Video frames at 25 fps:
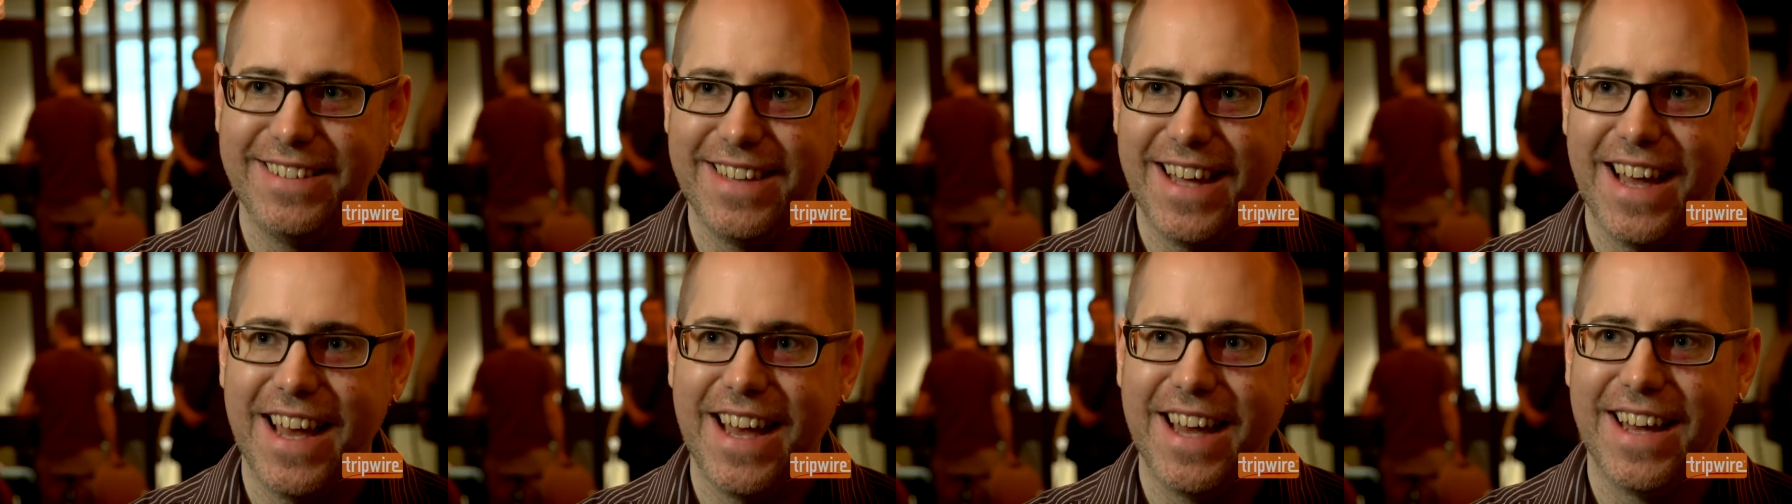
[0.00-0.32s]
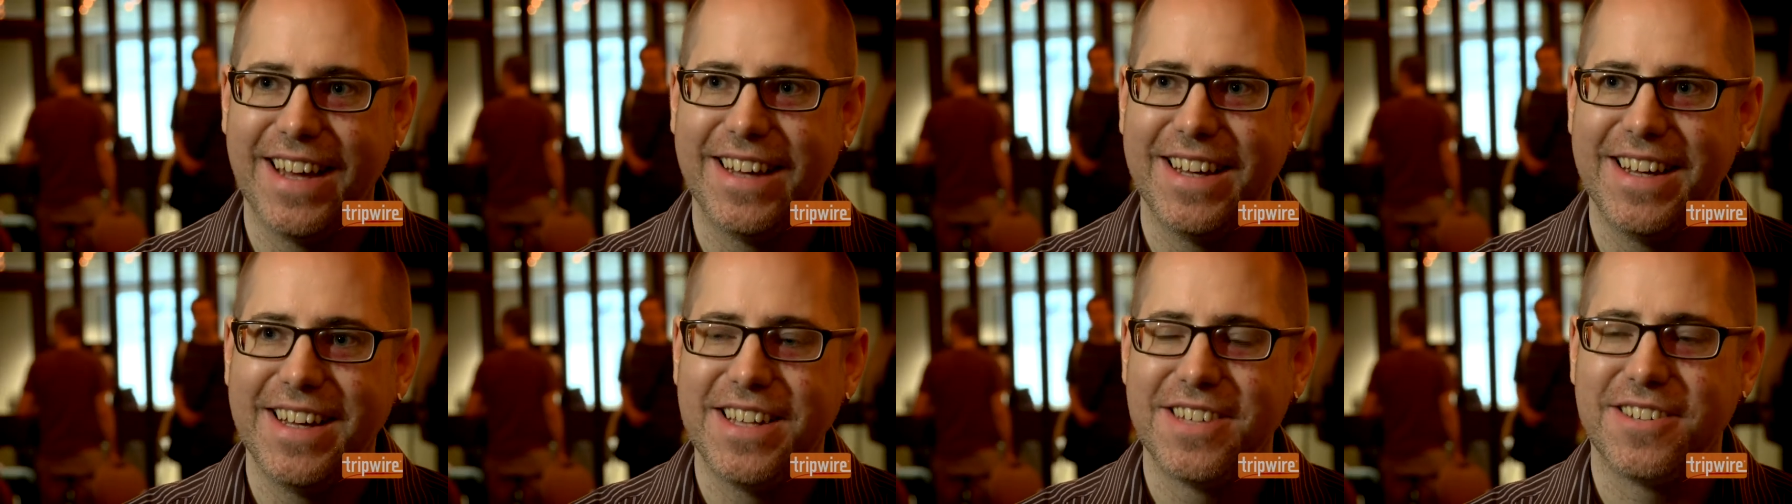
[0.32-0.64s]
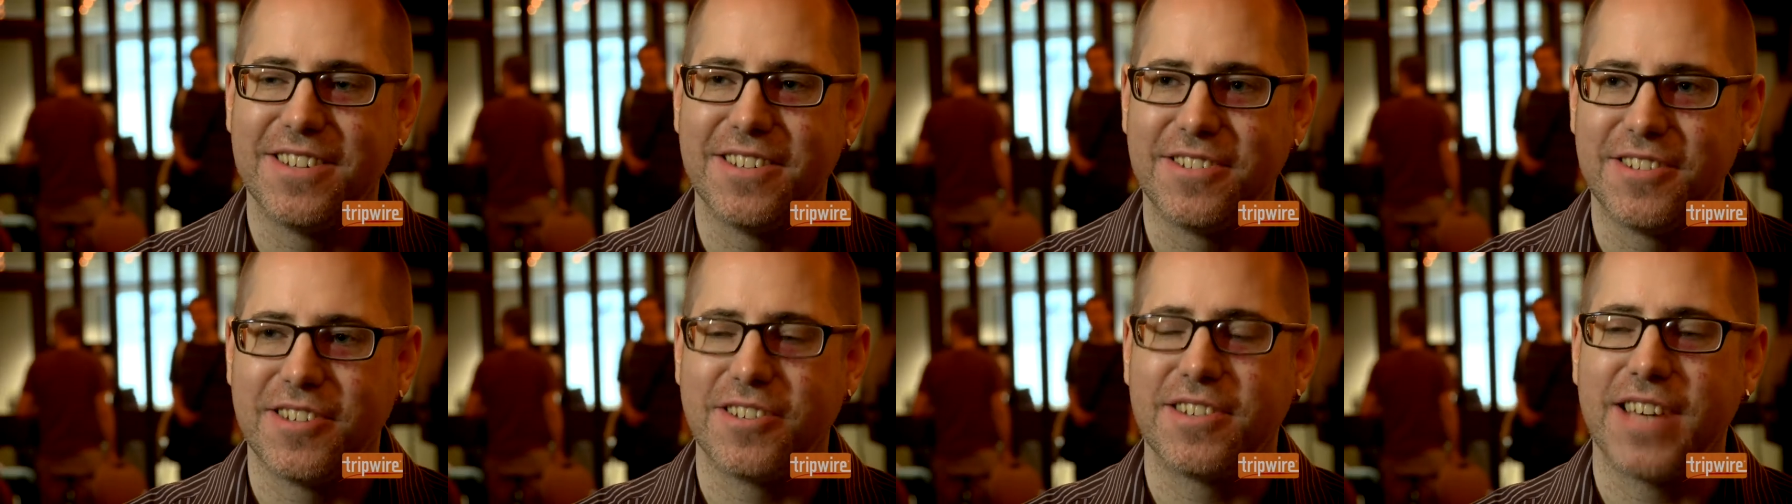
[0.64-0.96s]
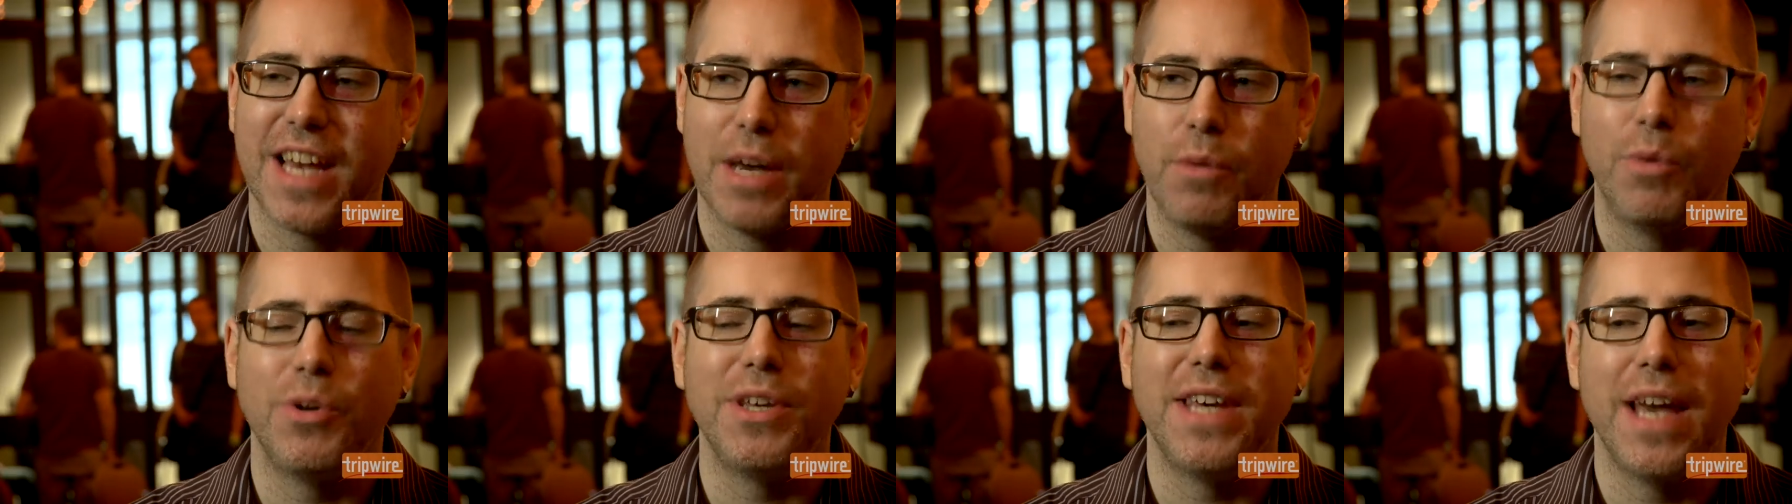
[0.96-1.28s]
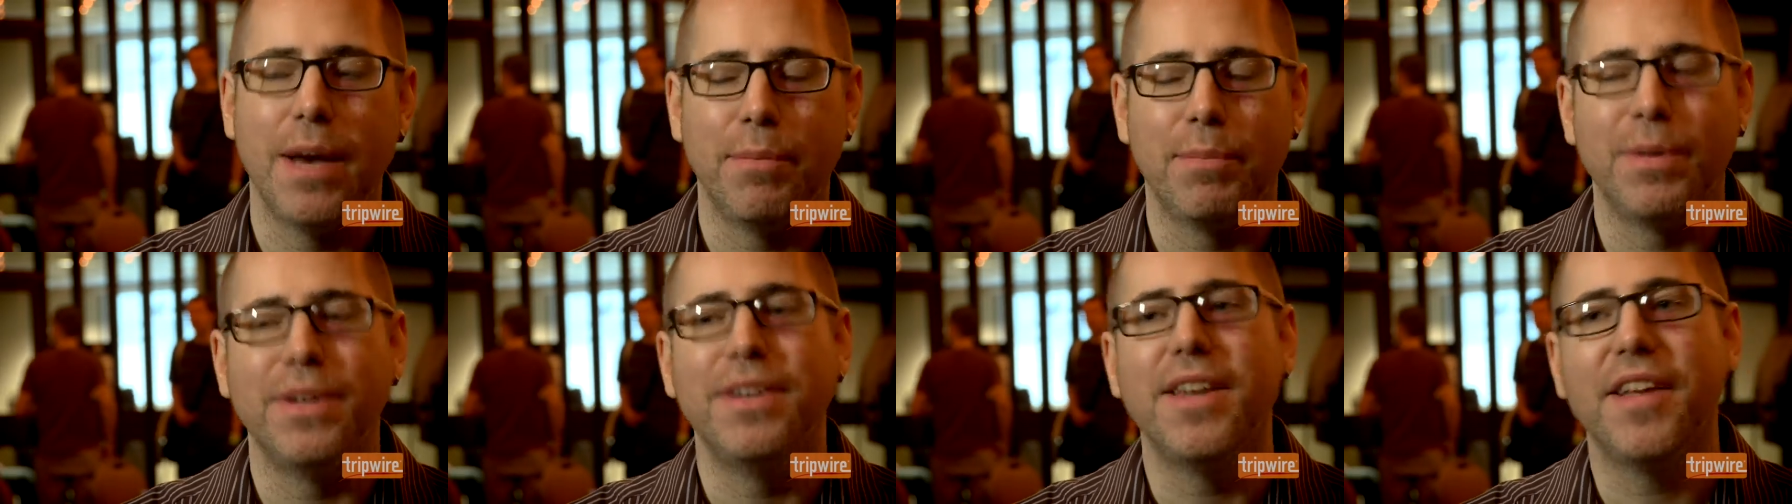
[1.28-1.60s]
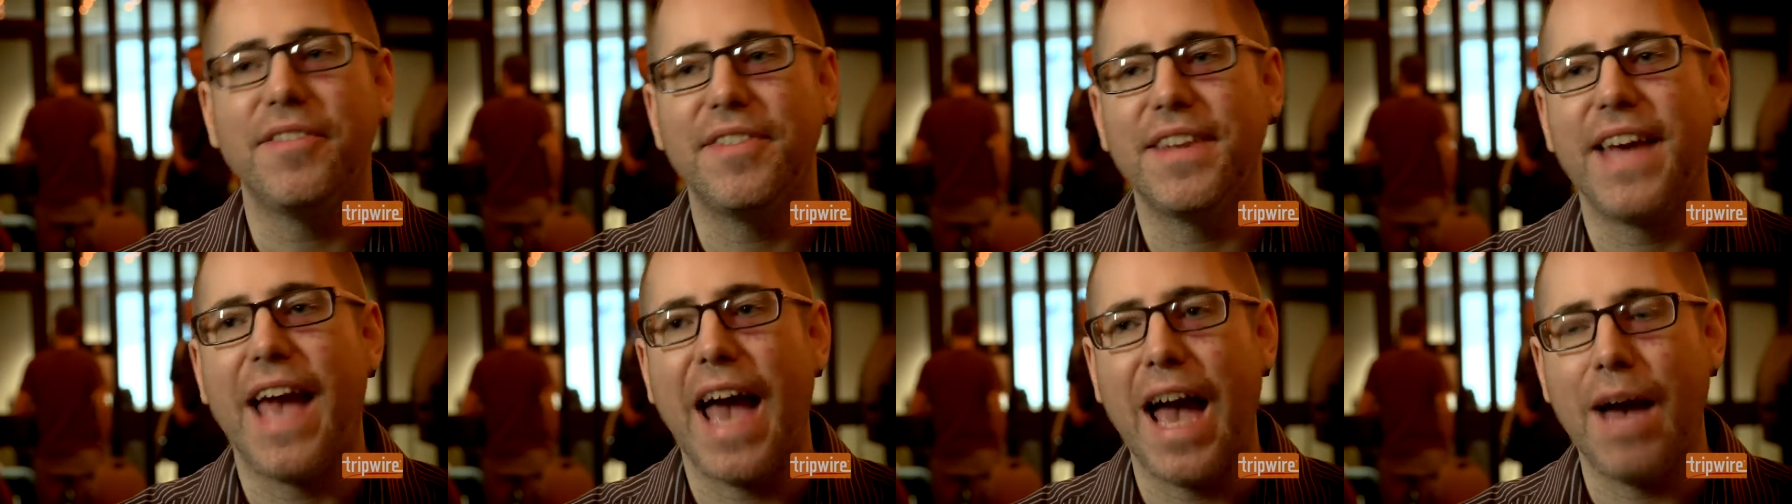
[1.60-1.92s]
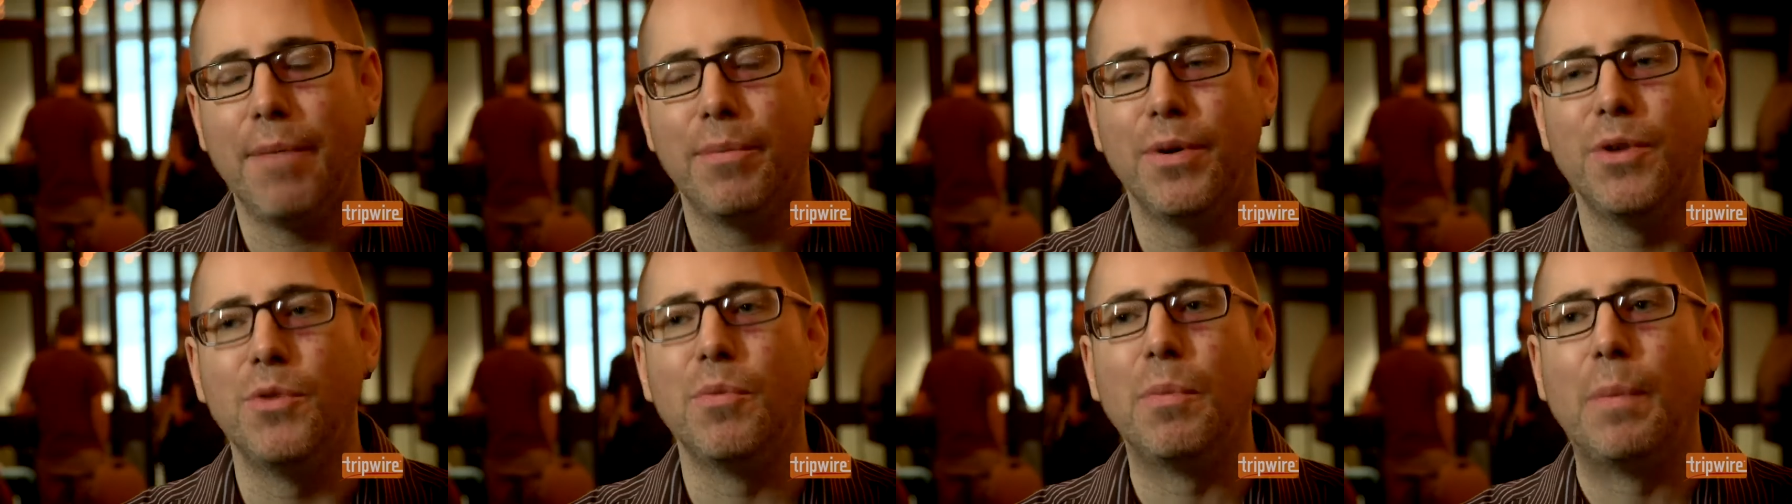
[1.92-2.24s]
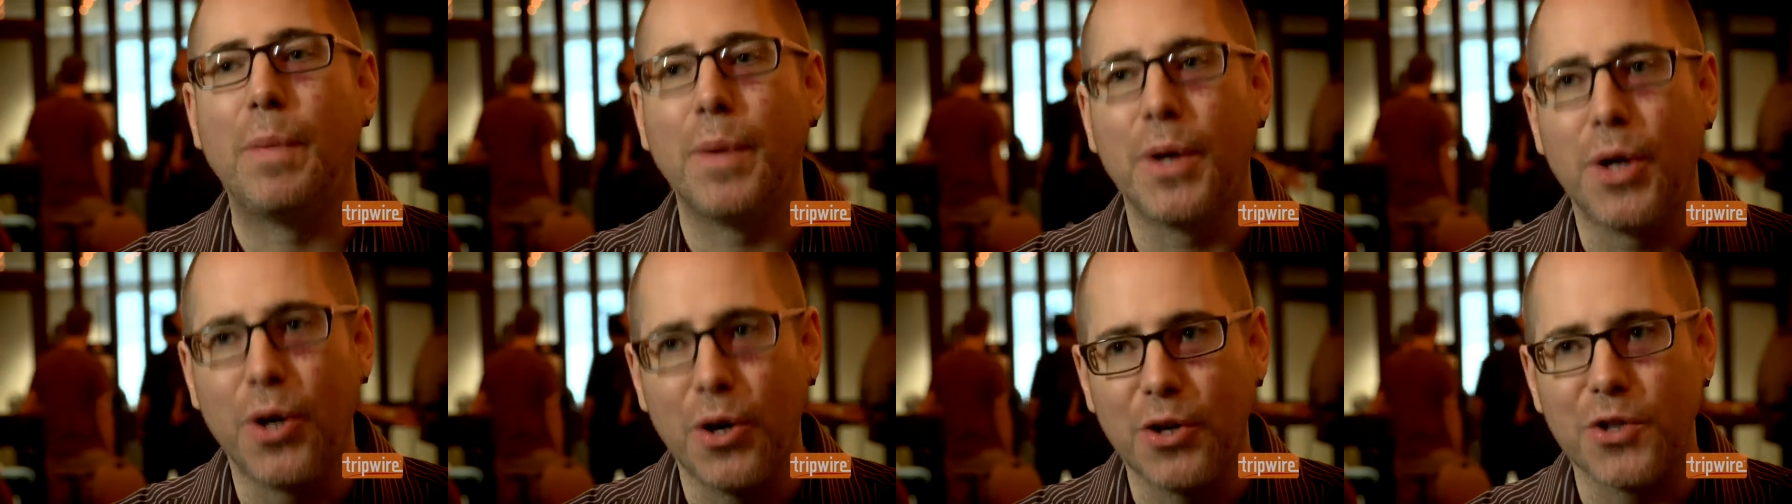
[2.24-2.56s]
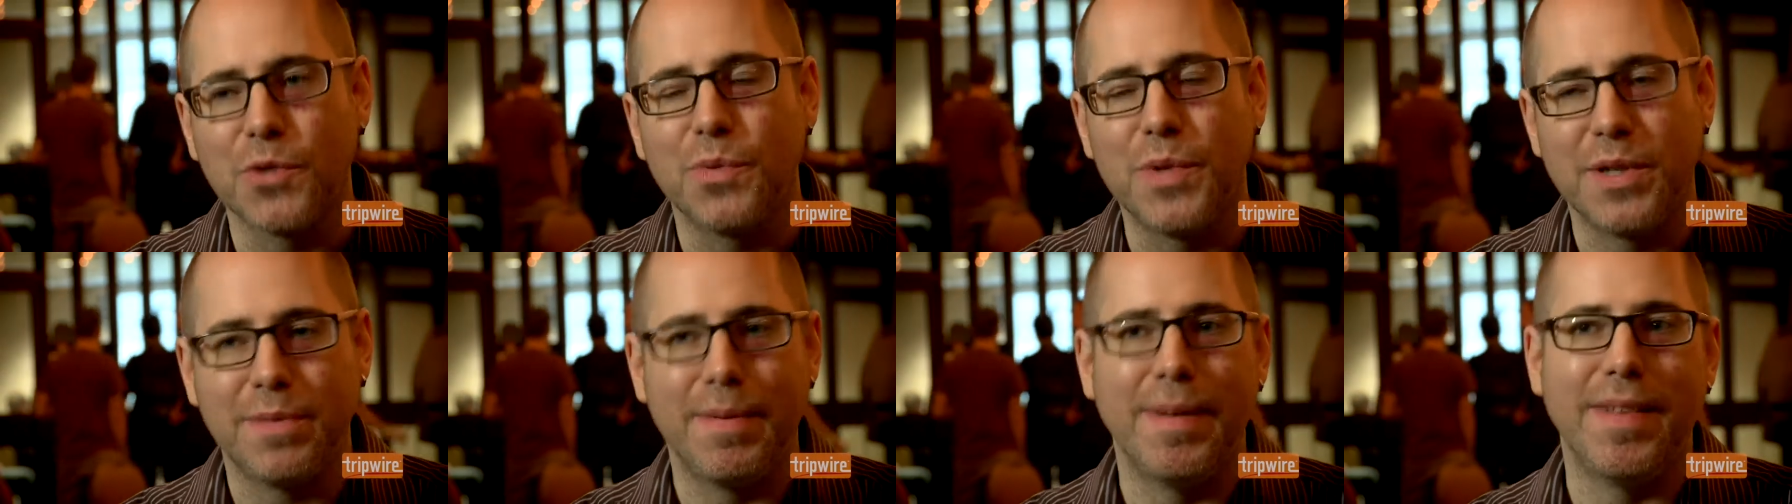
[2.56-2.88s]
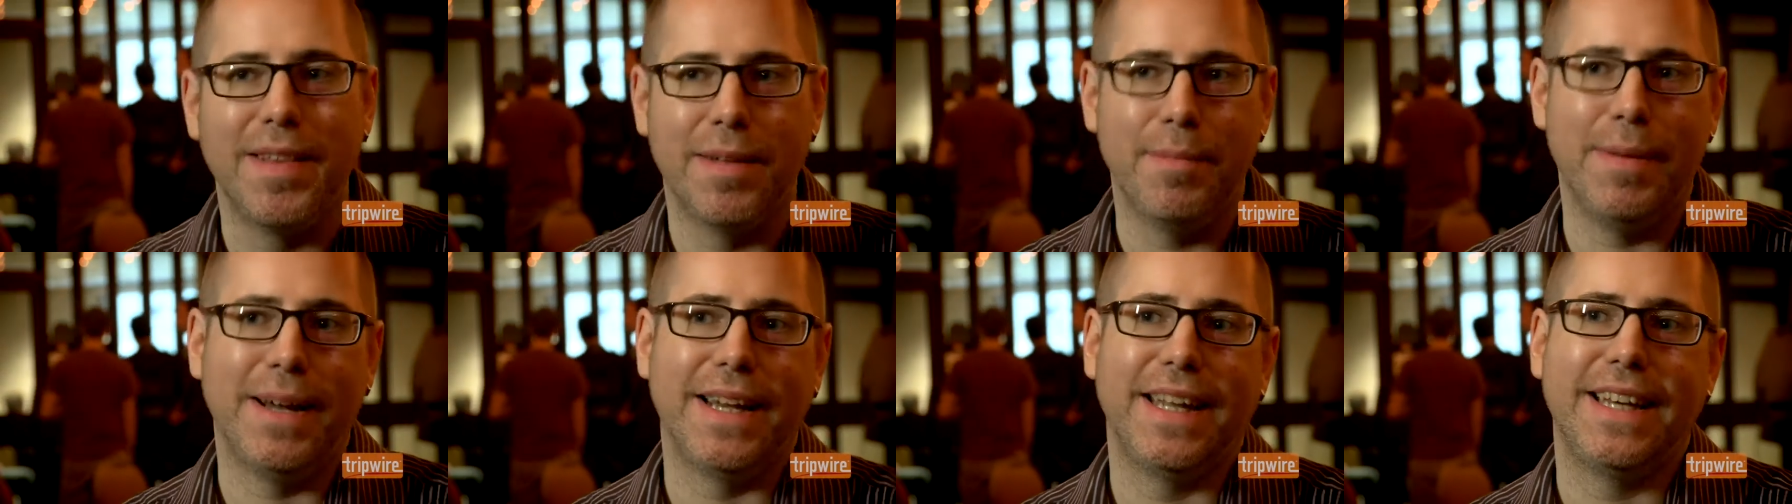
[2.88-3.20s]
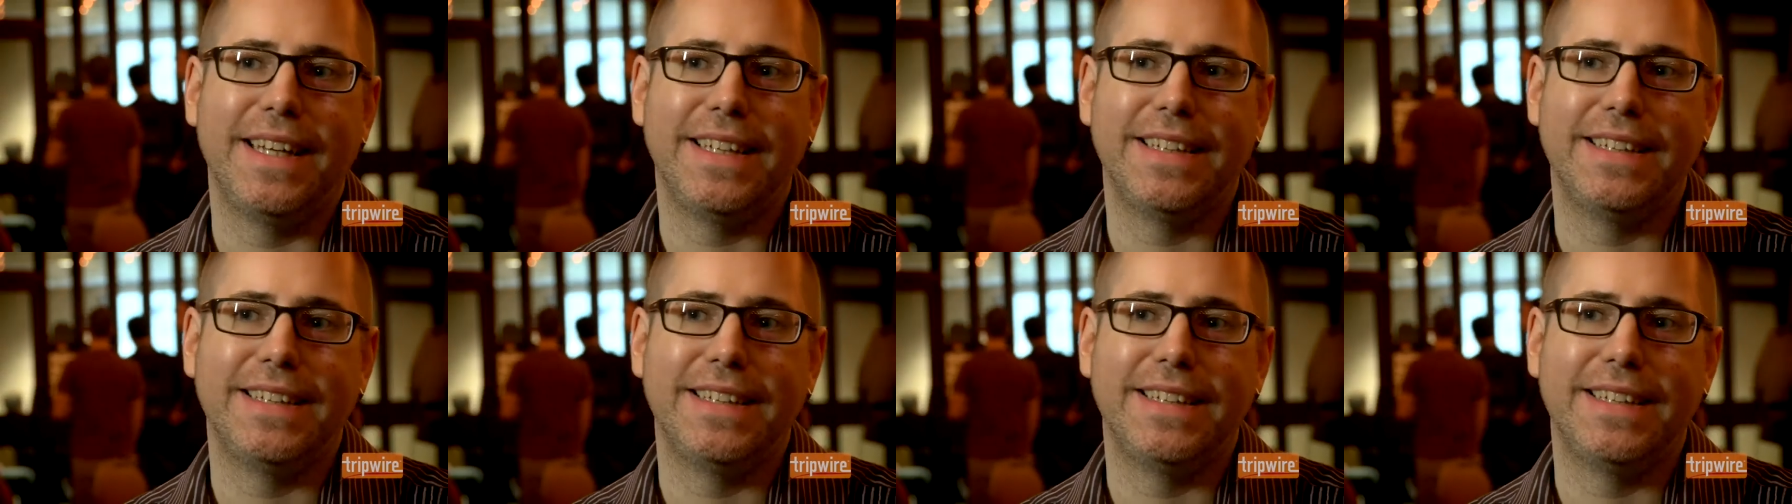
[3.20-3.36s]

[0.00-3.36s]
there to, to say, well, yeah, but nothing happened because we spent the money.